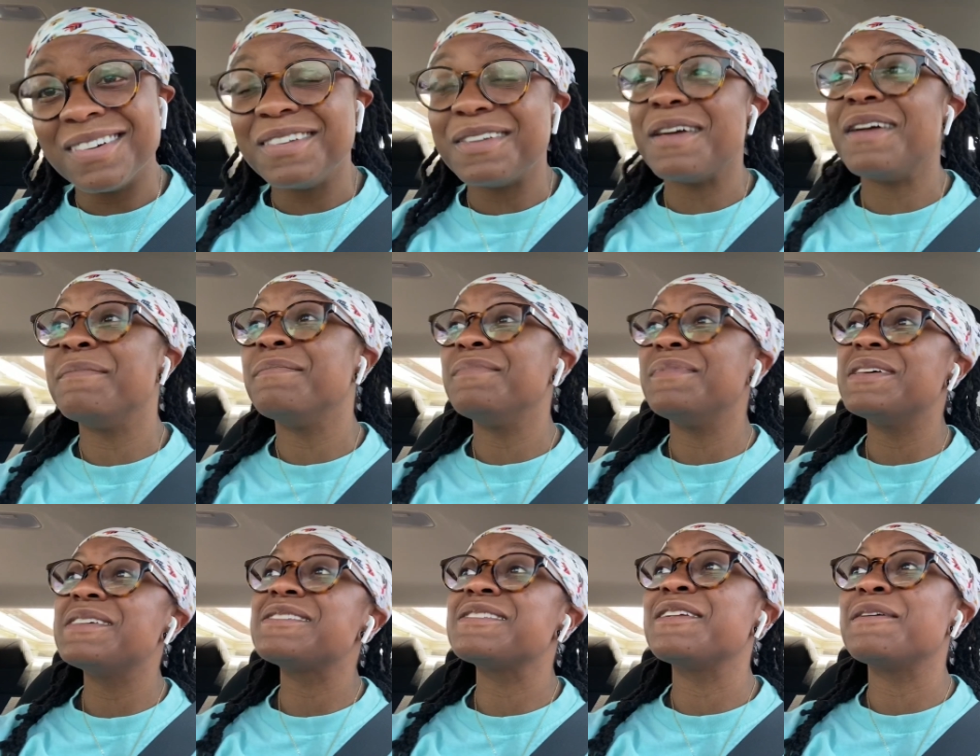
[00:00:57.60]
the
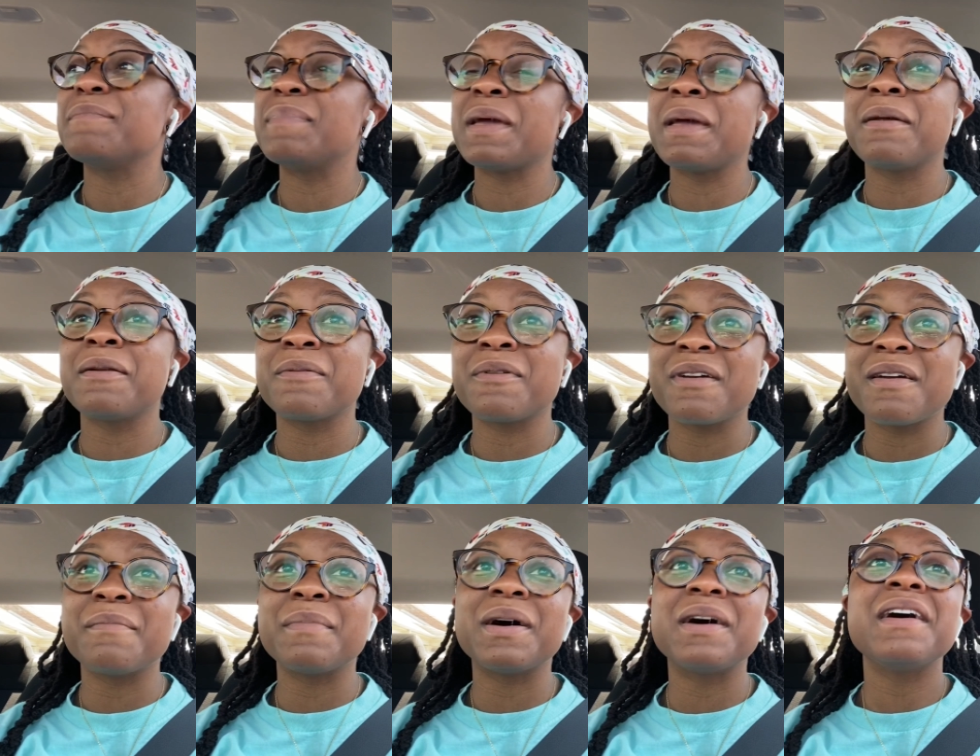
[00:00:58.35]
midst of the
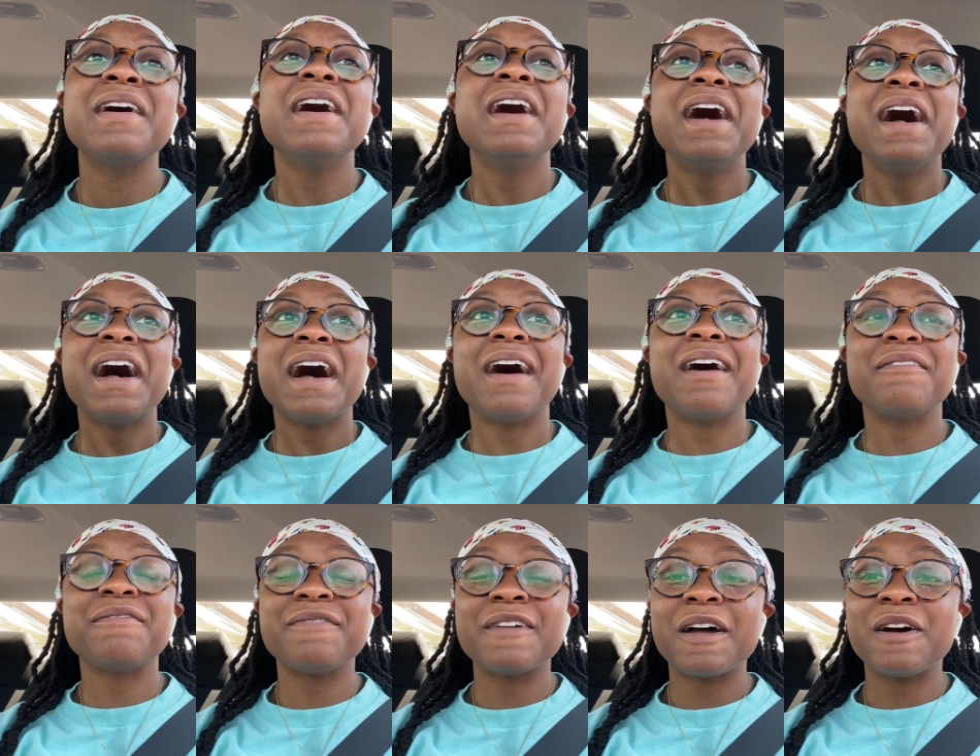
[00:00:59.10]
panorama, I
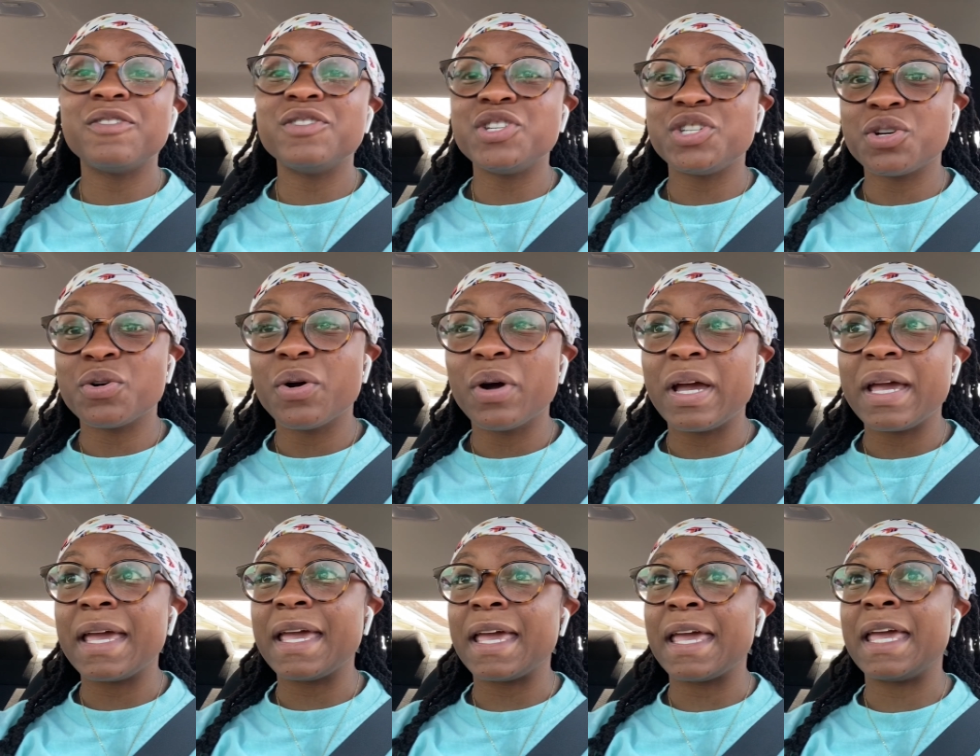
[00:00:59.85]
found
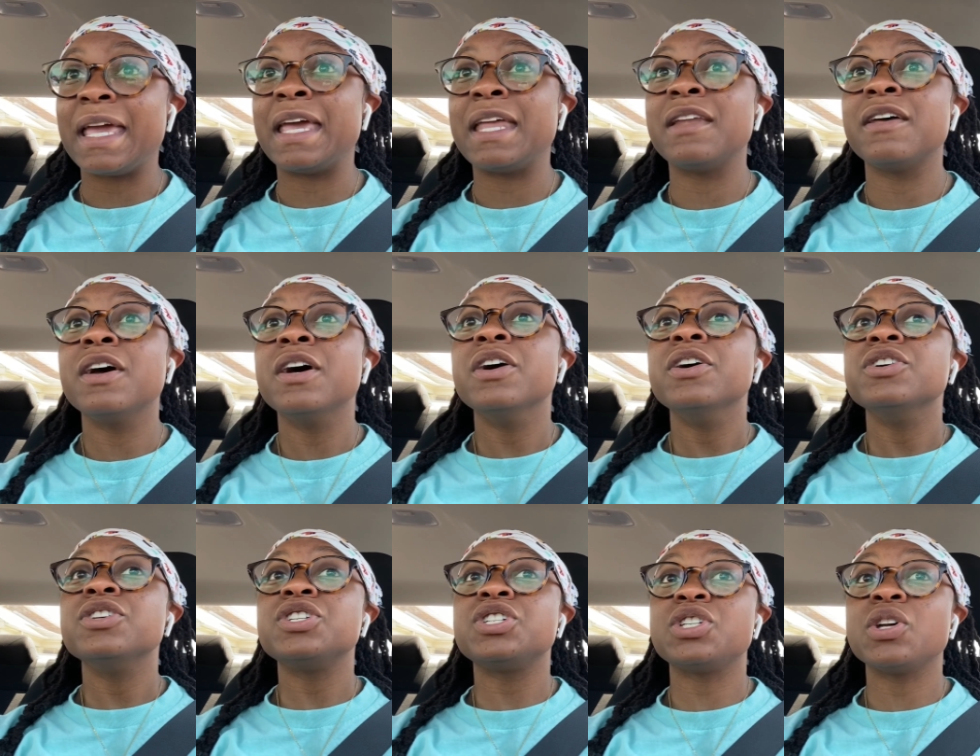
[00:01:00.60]
joy in
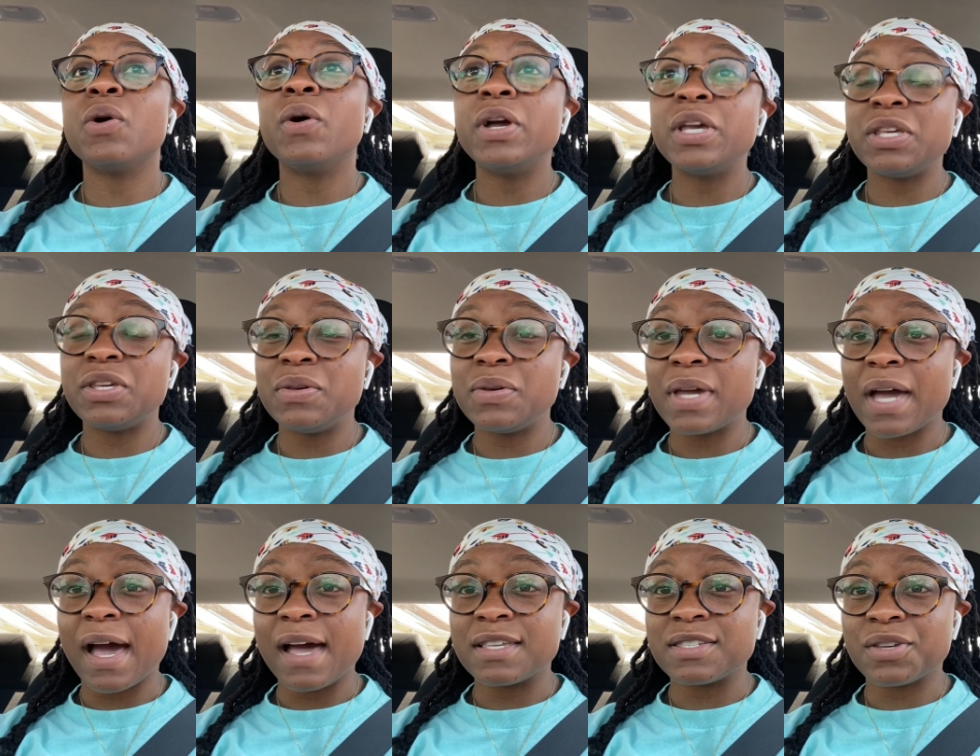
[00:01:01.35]
showing you
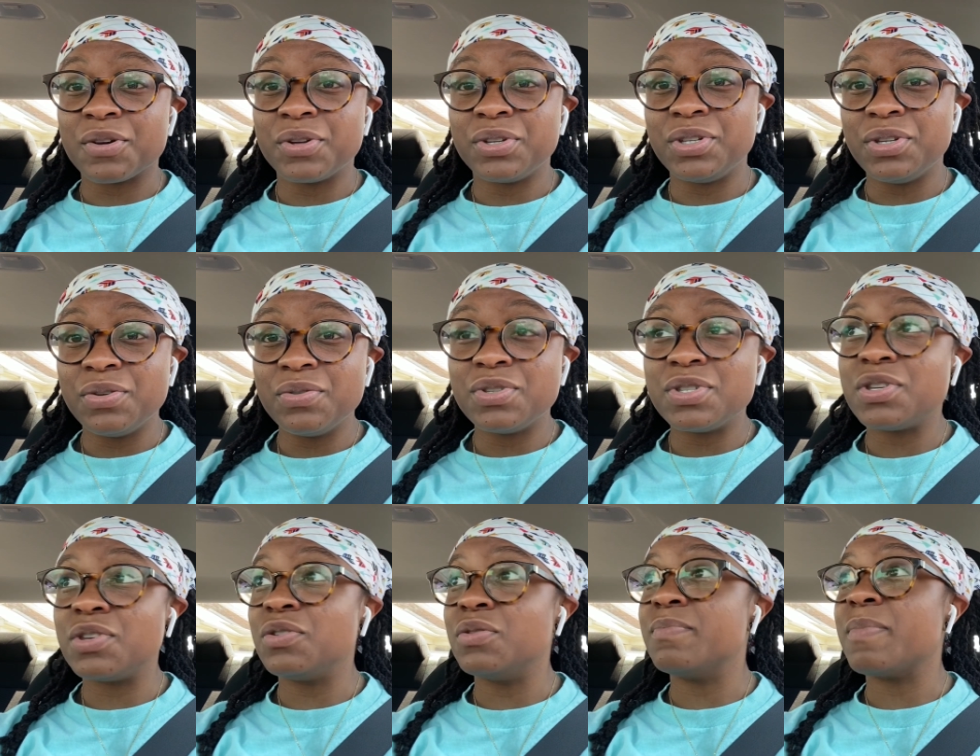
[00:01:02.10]
guys on
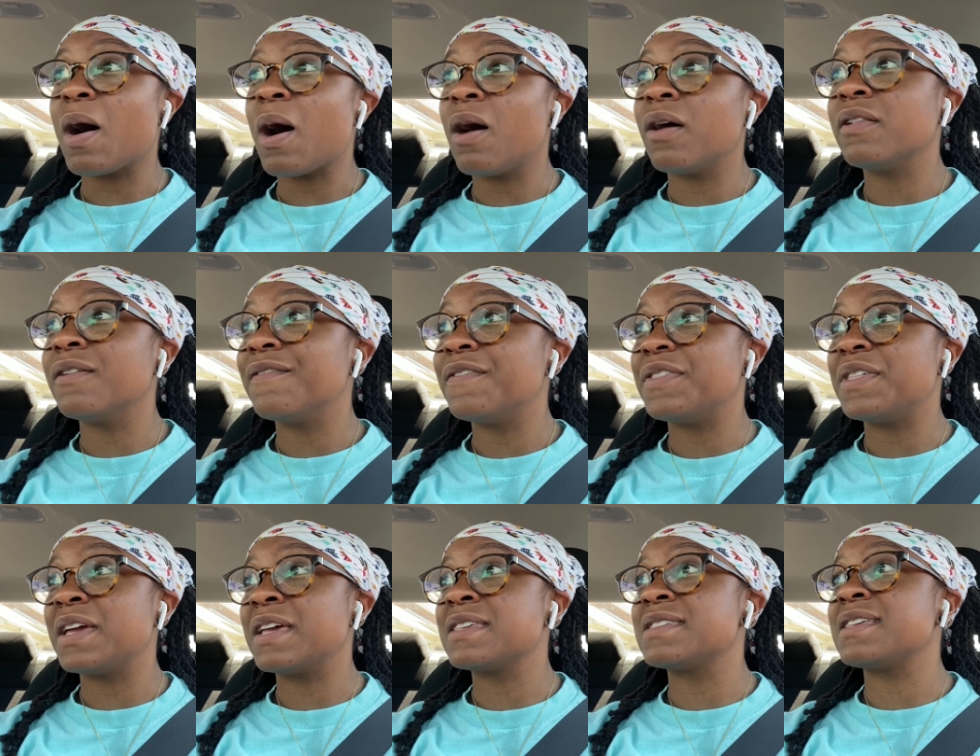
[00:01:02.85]
YouTube all of the
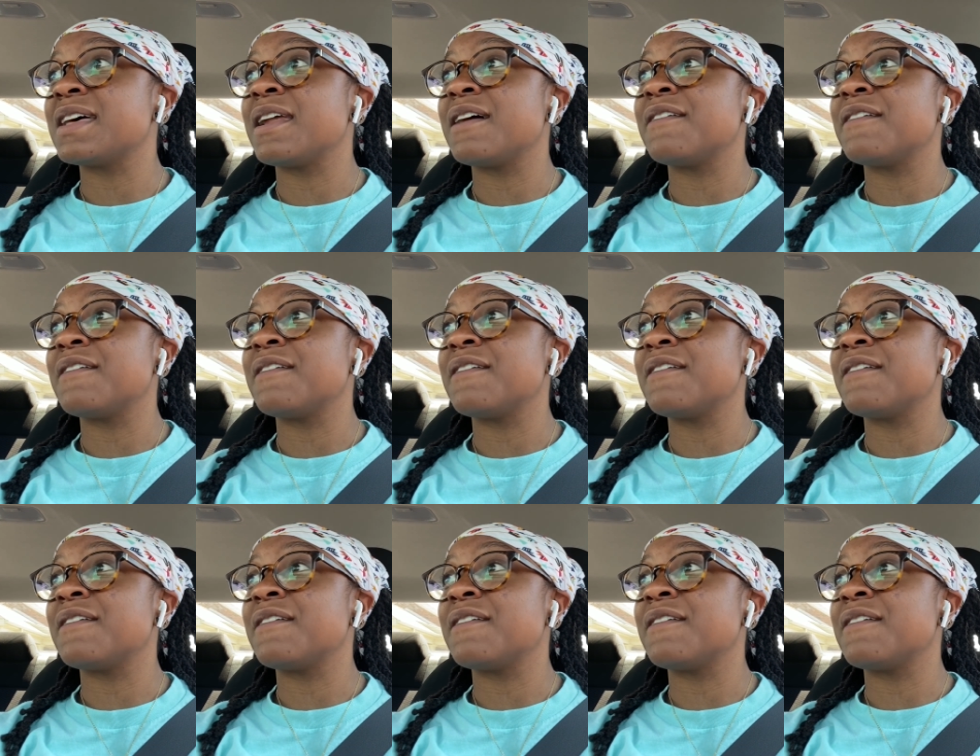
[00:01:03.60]
things that I